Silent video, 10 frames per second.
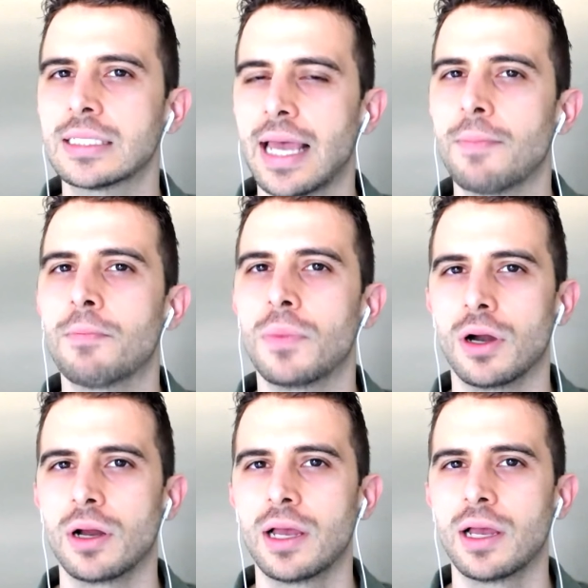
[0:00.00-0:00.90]
ember
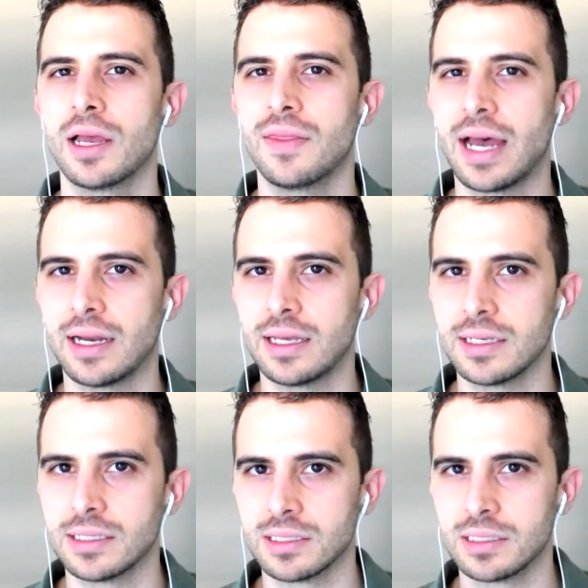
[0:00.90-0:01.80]
that
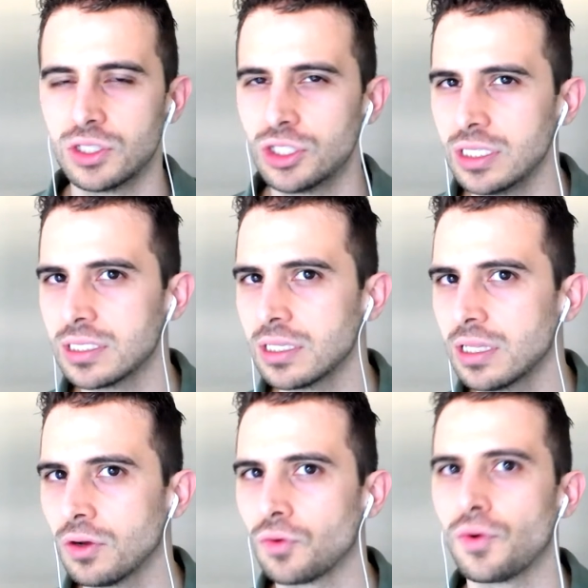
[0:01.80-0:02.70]
is just a
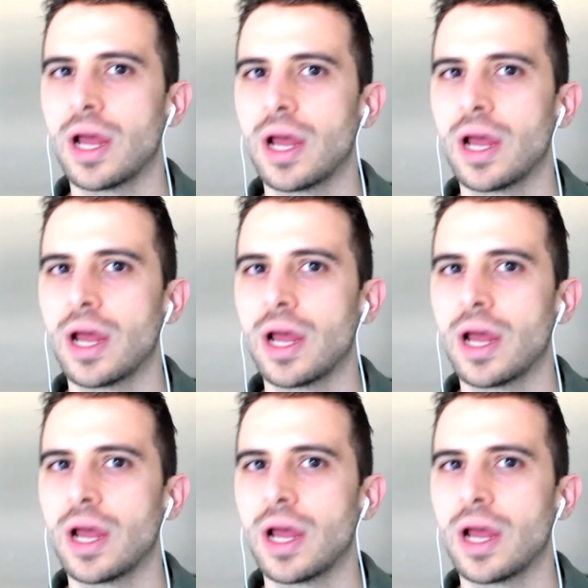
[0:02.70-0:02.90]
little red.